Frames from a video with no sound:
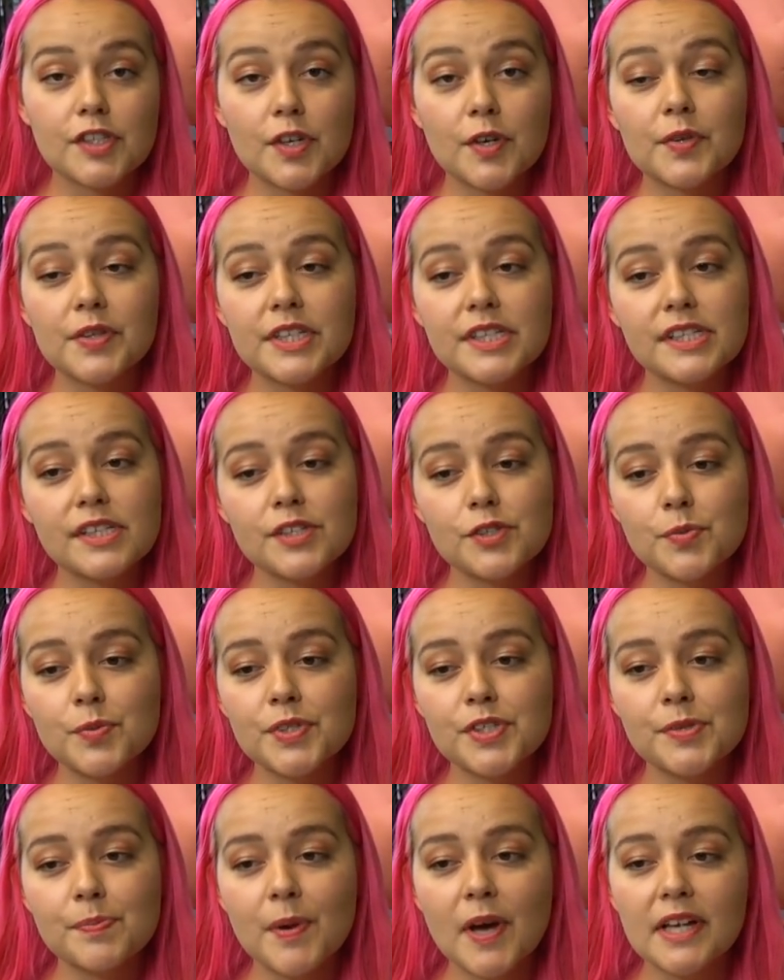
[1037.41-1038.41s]
So this is
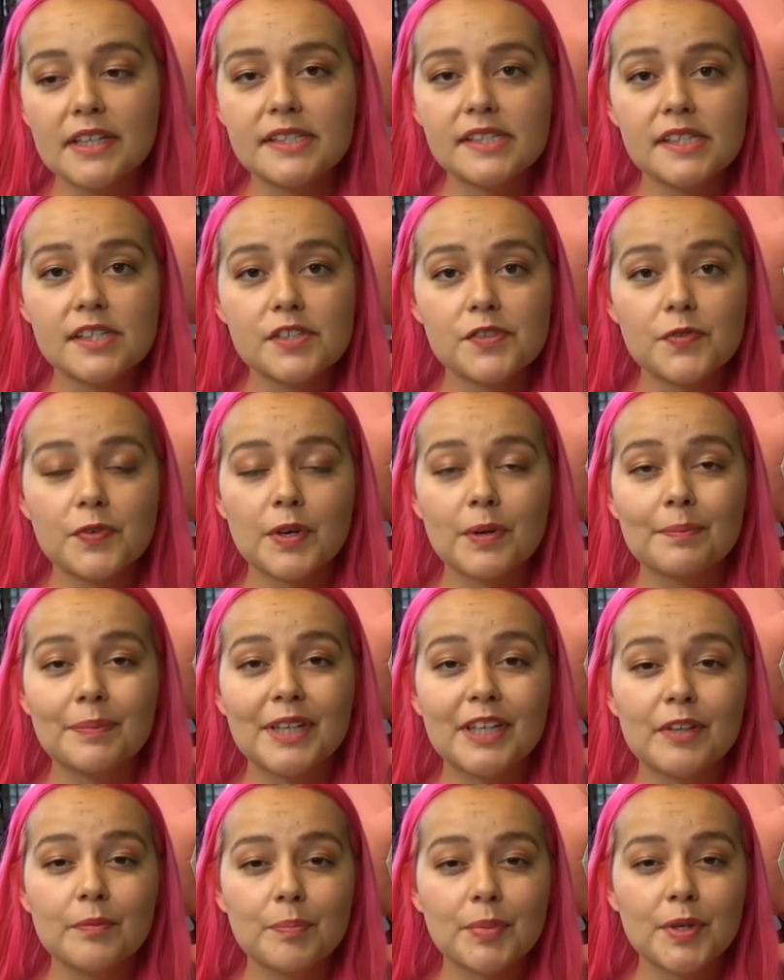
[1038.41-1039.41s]
responses from
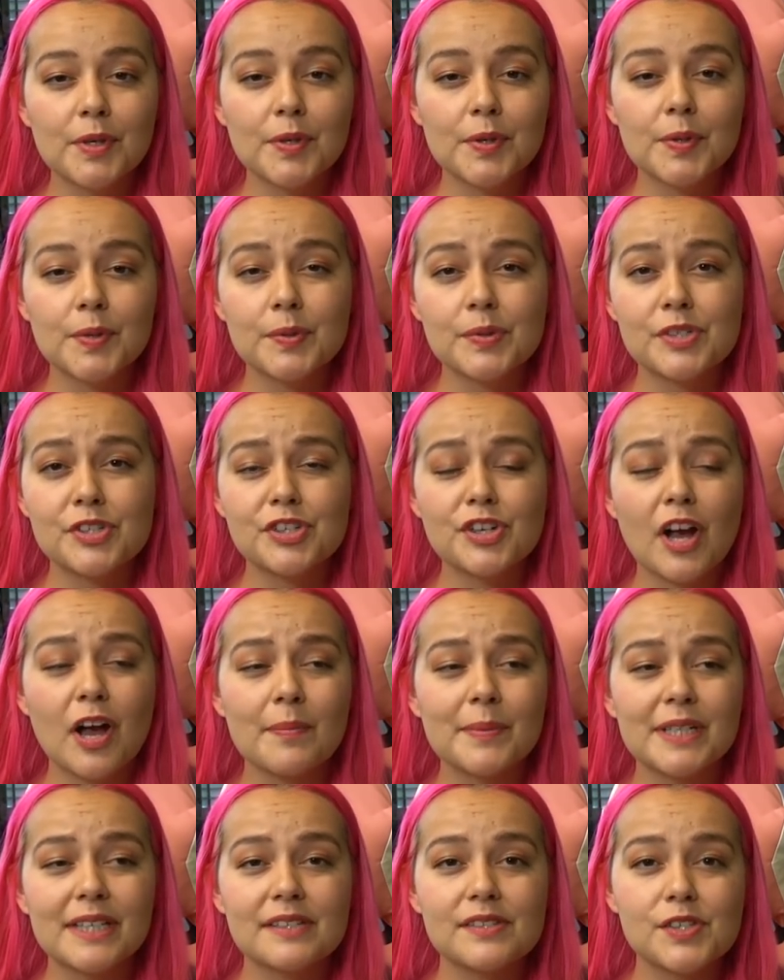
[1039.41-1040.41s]
people whose
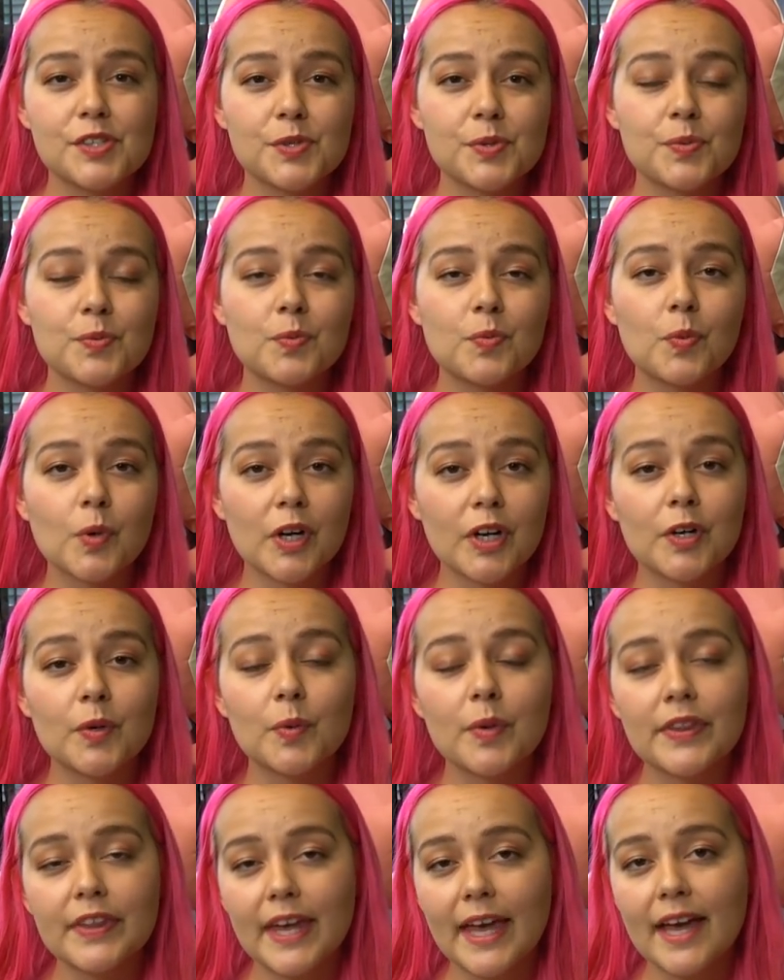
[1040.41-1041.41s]
job it is to work
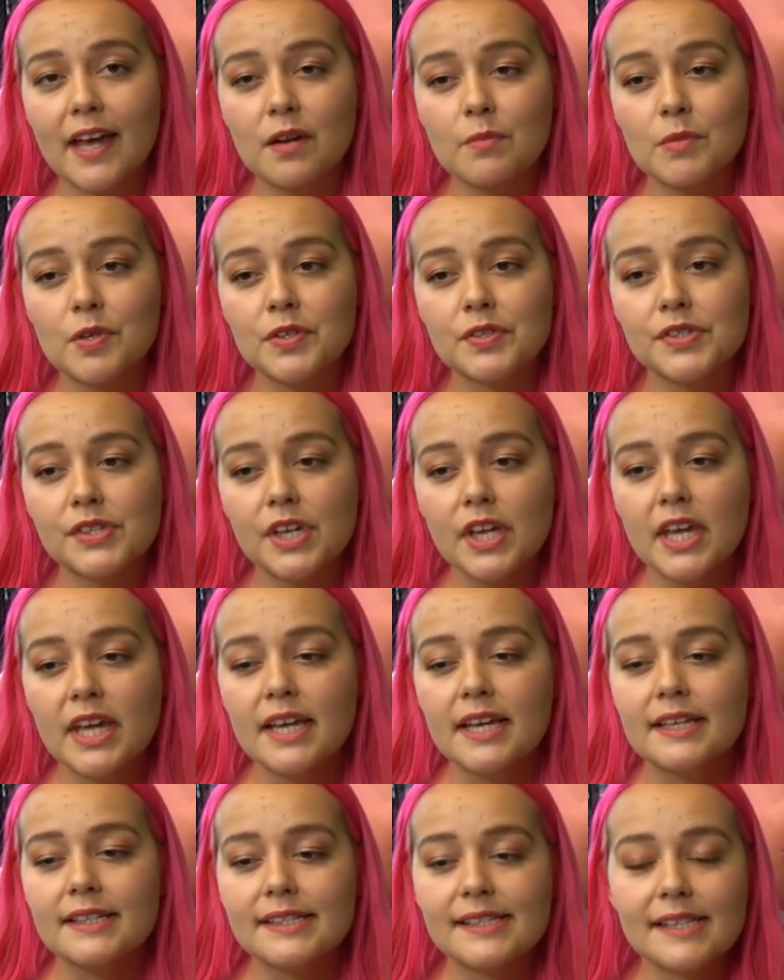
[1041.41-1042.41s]
with animals,
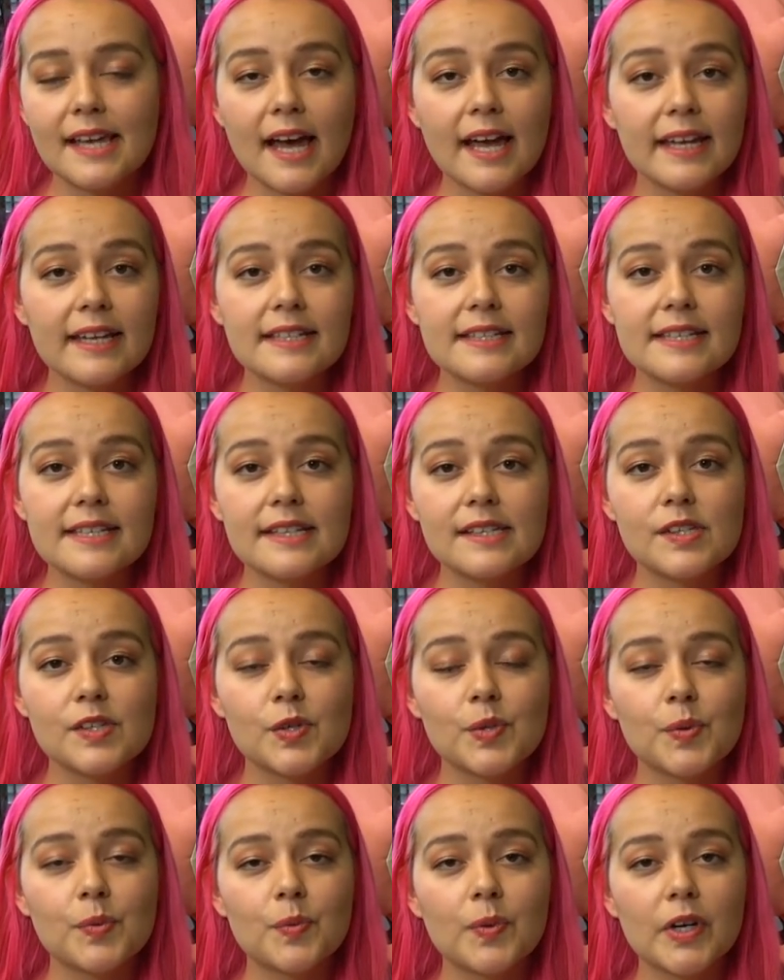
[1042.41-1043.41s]
scientists
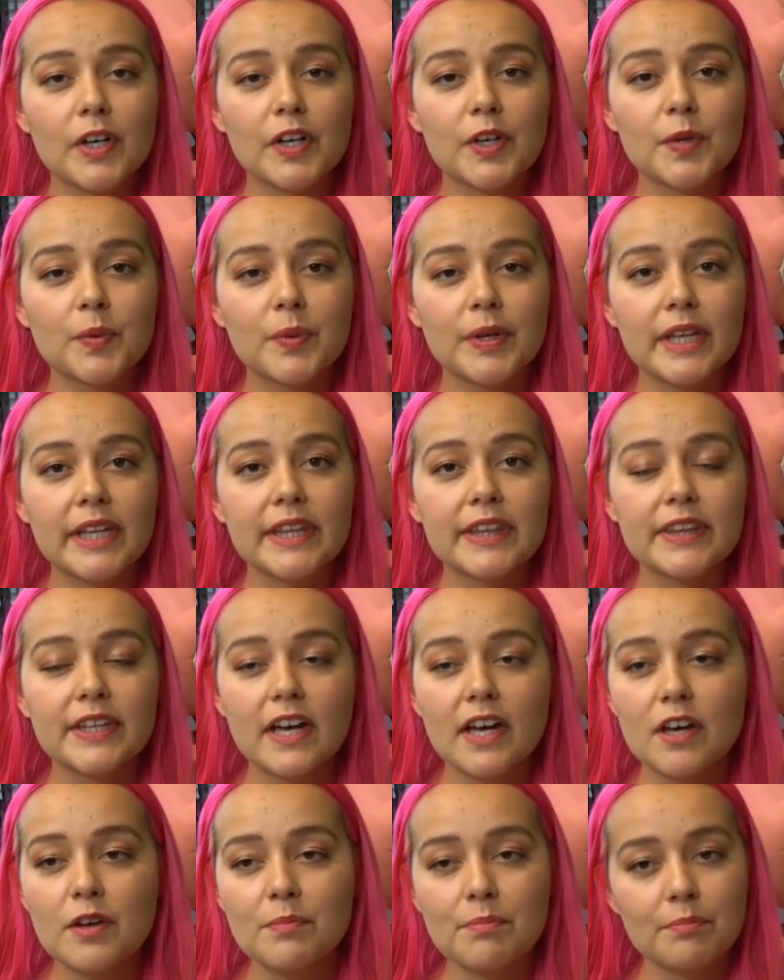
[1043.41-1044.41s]
who work with
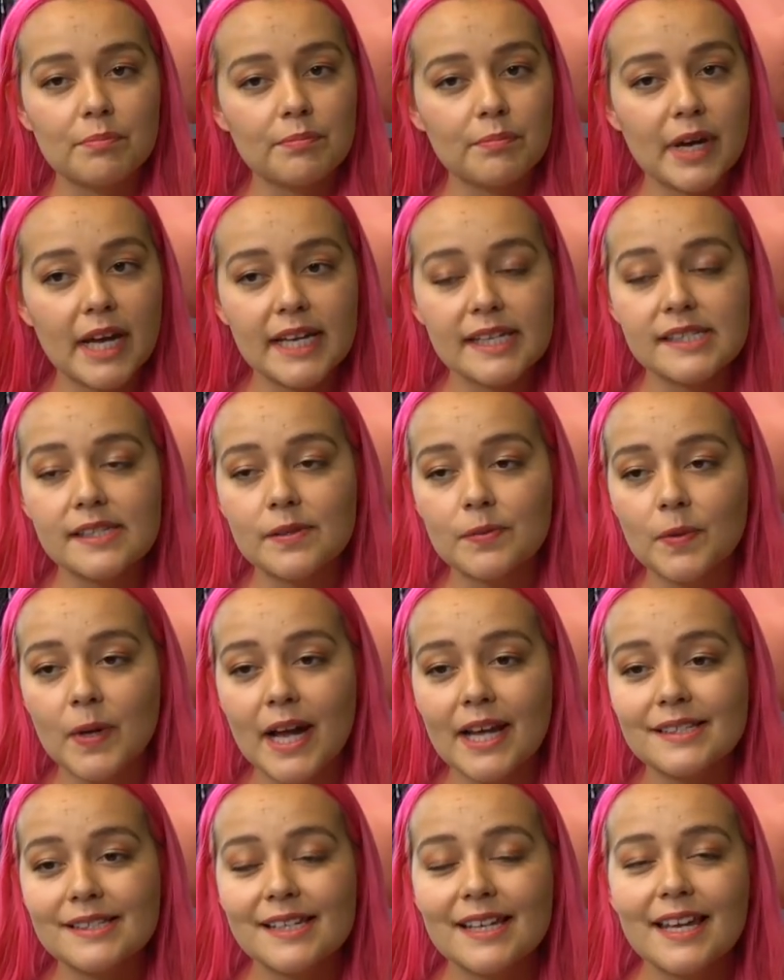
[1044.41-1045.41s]
um, mice and
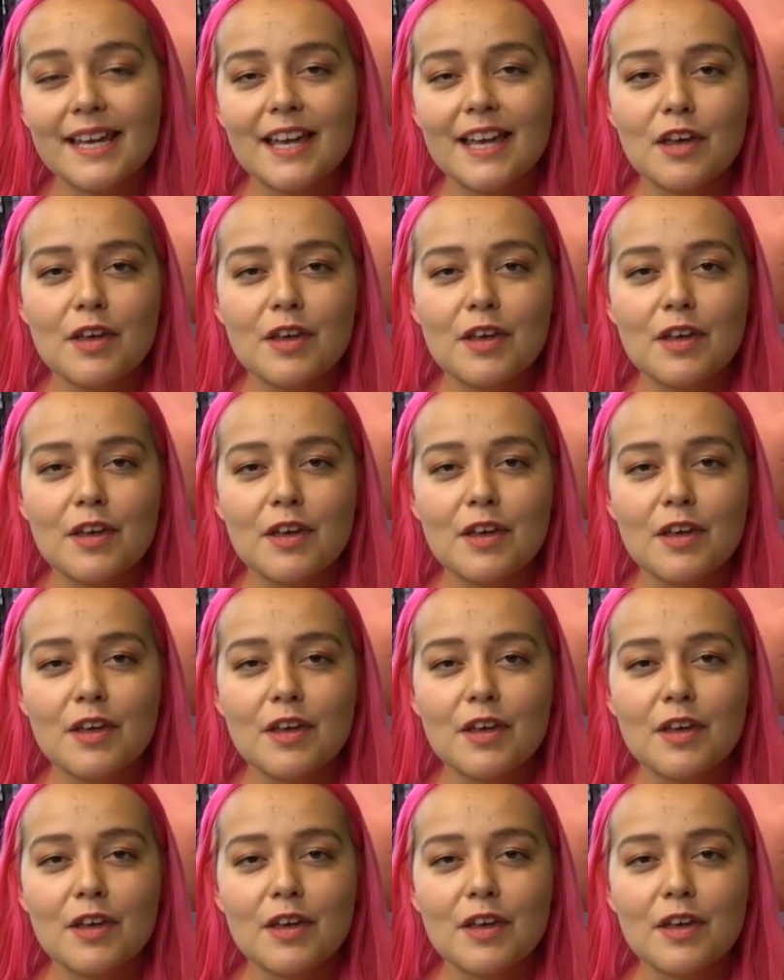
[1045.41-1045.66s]
rats,